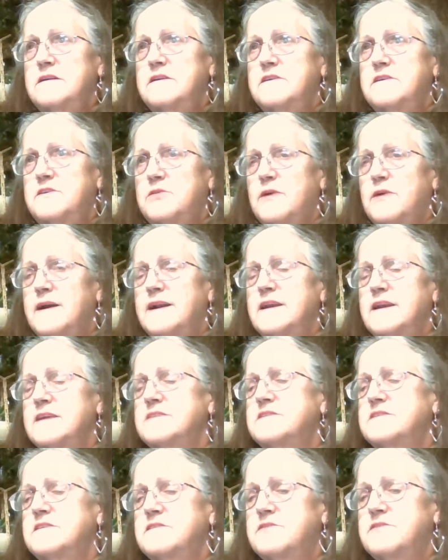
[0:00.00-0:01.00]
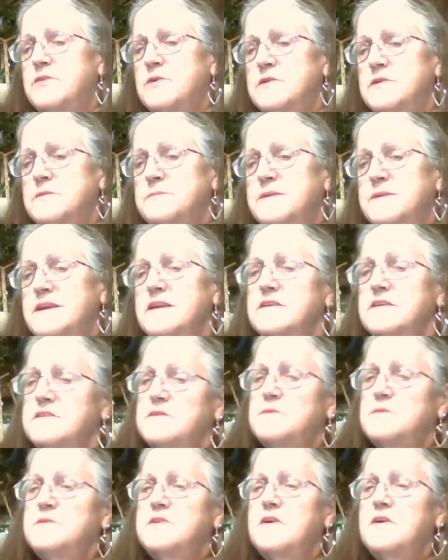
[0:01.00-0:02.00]
to try to listen for them, but
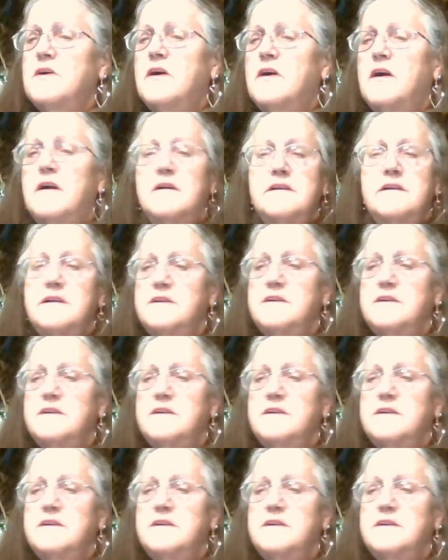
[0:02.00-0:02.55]
listen with your heart,